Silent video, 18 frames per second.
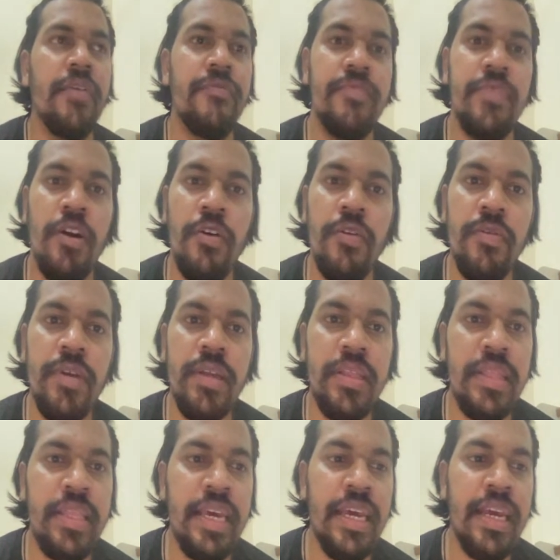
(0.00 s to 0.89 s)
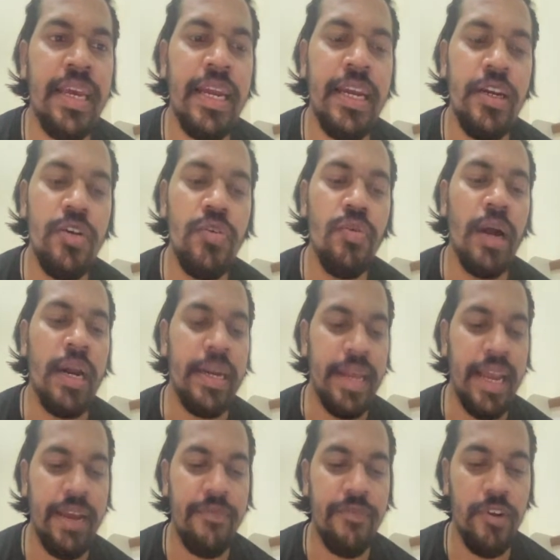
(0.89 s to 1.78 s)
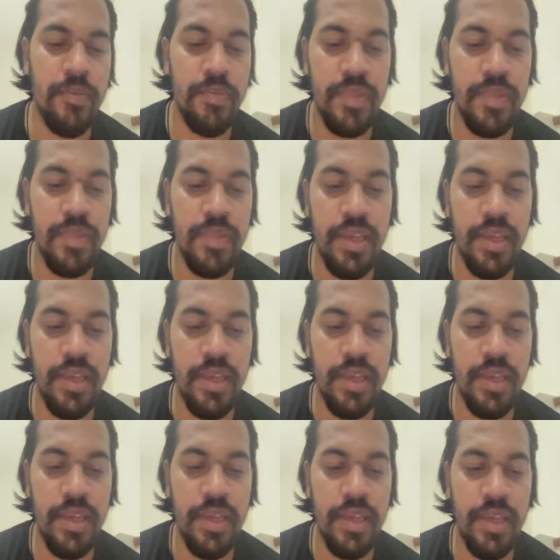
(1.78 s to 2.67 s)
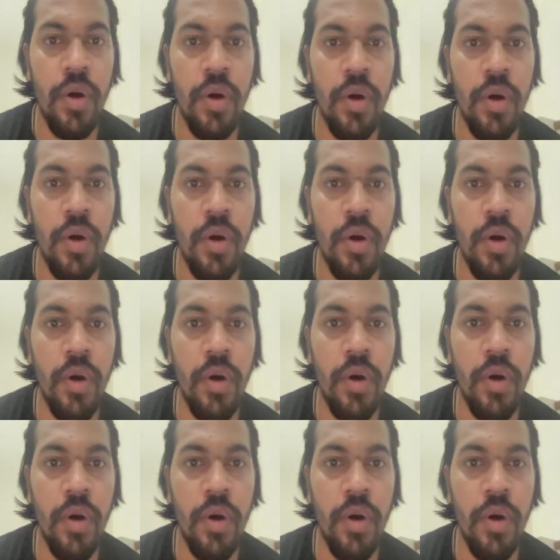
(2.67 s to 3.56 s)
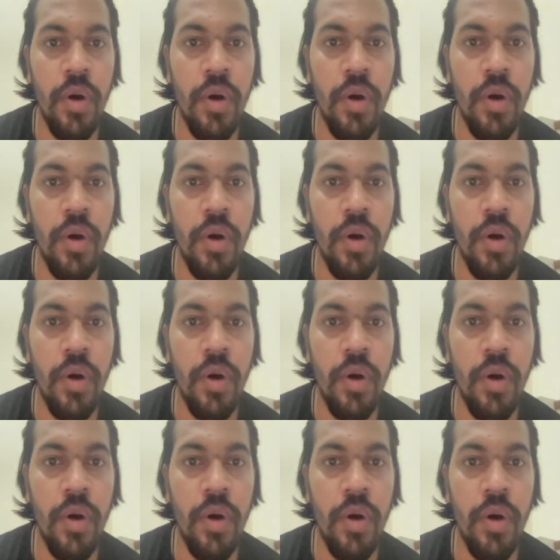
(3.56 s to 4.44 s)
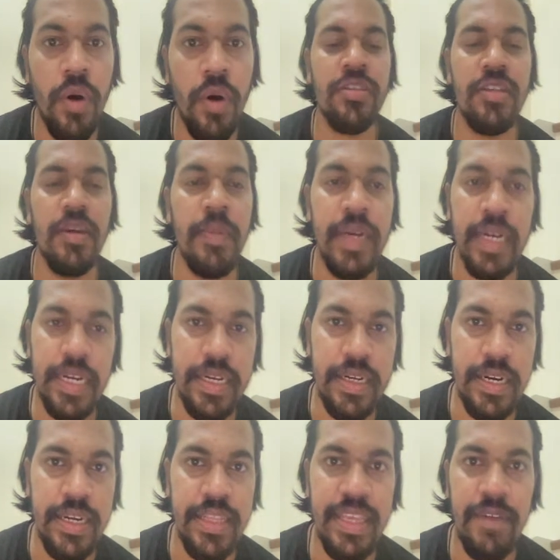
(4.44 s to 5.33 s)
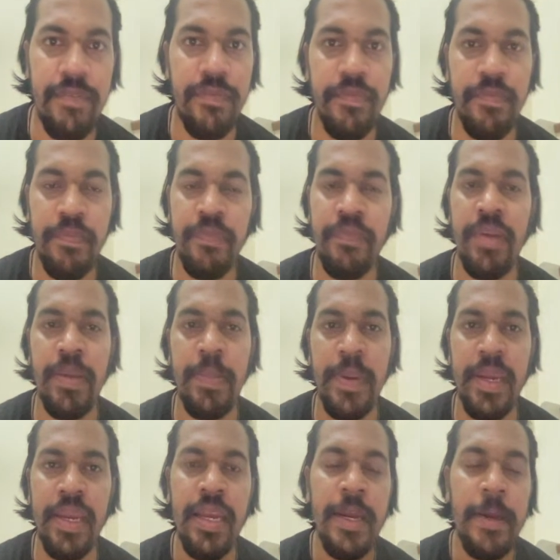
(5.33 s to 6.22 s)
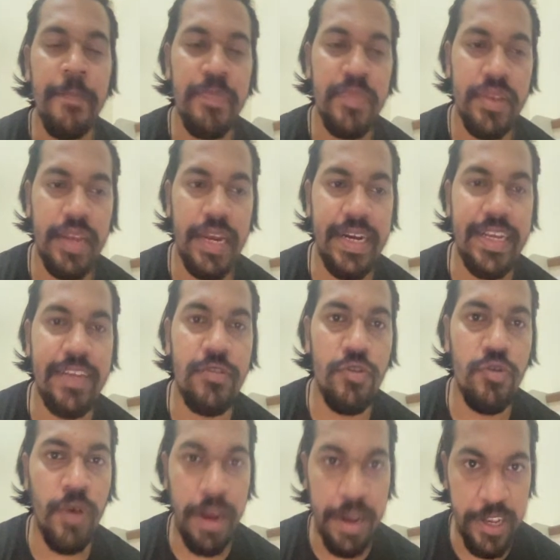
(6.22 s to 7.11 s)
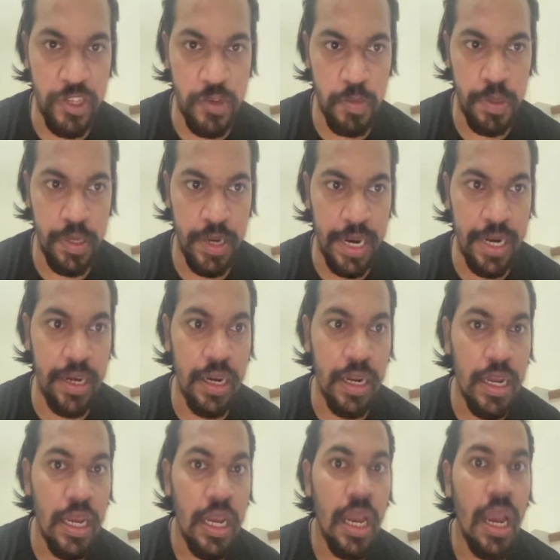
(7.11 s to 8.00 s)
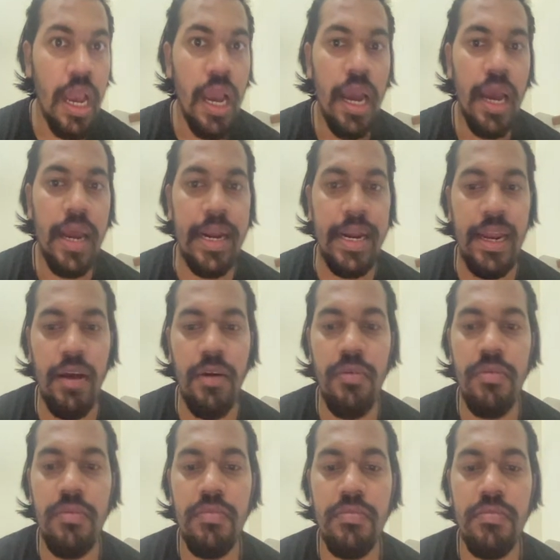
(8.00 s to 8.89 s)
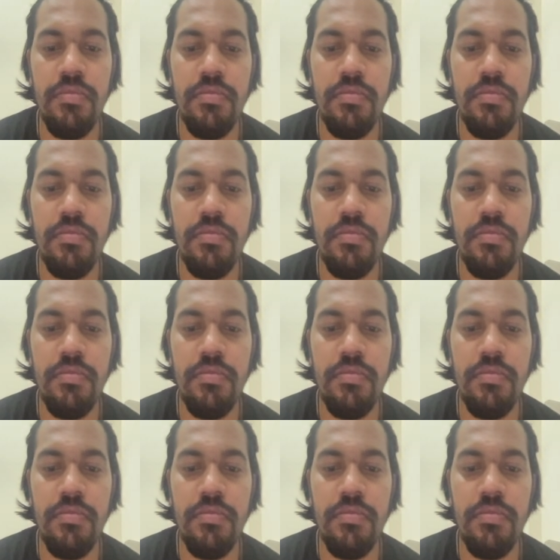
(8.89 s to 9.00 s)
now they can do attack from their own ISP, because if they are using some internet, they're PP getting through ISP, right? Now